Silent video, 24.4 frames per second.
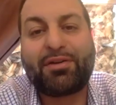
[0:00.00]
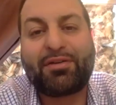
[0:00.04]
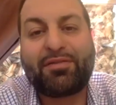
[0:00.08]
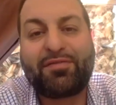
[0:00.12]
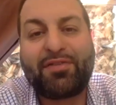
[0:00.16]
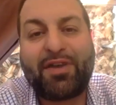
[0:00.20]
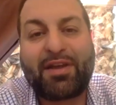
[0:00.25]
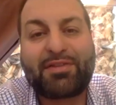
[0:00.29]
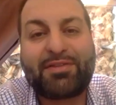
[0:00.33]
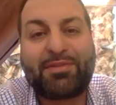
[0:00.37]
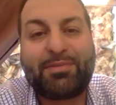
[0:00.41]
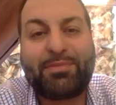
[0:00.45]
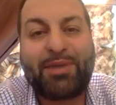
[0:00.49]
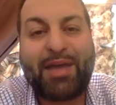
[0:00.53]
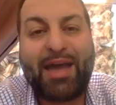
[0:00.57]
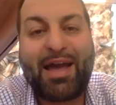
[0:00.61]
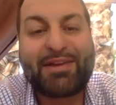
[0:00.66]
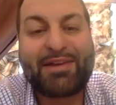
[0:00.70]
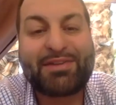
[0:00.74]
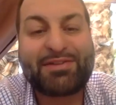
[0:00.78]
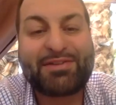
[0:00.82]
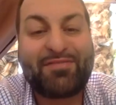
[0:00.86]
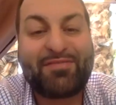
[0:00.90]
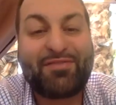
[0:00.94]
In fact, to be
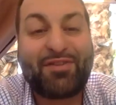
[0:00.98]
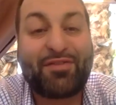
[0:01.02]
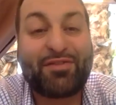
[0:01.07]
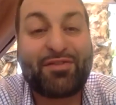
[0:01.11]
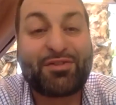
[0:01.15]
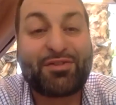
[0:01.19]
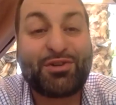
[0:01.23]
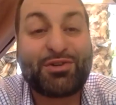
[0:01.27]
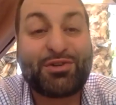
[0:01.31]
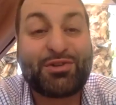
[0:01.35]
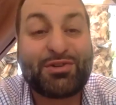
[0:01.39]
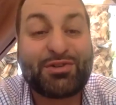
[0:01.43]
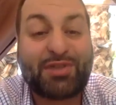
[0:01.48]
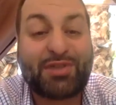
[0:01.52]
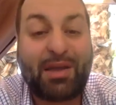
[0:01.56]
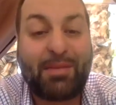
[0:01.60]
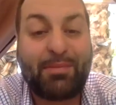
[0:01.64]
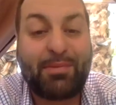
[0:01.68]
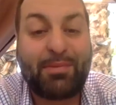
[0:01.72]
honest, I've never told you this, Tom,